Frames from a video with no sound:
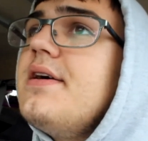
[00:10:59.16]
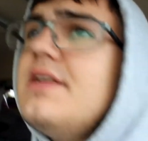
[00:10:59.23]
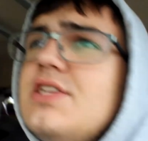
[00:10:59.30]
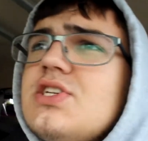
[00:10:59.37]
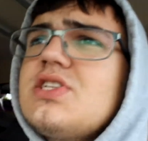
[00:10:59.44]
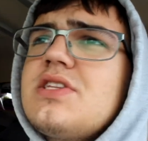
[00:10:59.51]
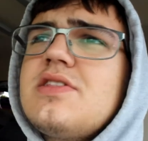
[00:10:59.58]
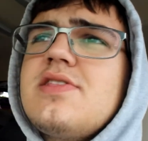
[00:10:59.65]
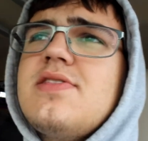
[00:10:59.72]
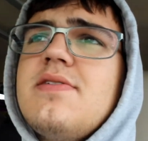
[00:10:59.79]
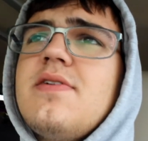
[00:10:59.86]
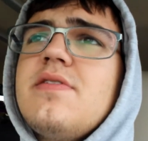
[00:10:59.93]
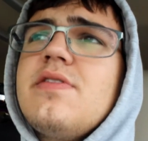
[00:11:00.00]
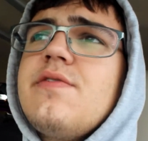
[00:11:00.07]
just
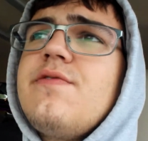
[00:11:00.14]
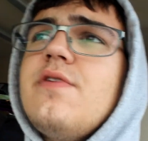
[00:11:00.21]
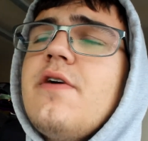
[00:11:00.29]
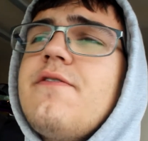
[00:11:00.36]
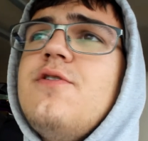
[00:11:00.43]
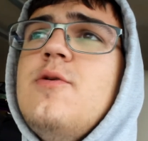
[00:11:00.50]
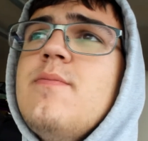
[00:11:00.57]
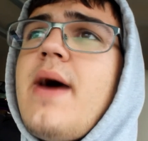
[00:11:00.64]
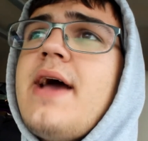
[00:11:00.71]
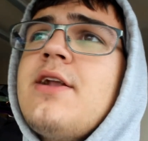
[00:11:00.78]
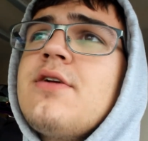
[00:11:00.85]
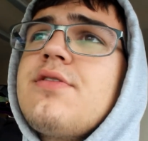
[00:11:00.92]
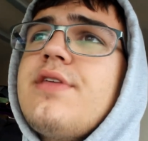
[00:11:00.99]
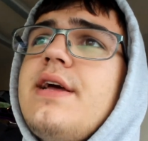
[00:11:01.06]
a few
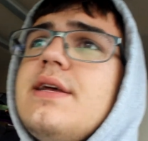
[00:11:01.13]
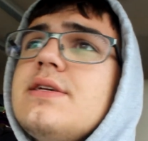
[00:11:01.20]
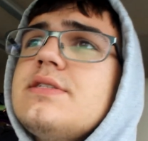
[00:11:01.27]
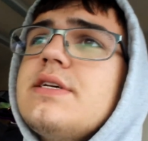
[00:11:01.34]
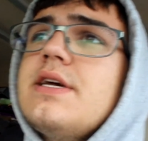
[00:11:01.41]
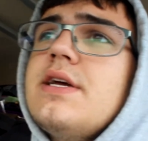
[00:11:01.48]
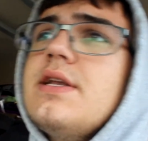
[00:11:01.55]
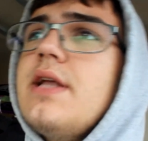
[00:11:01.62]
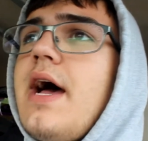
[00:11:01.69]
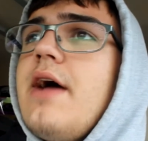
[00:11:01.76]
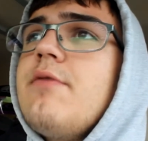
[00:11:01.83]
minor things. And I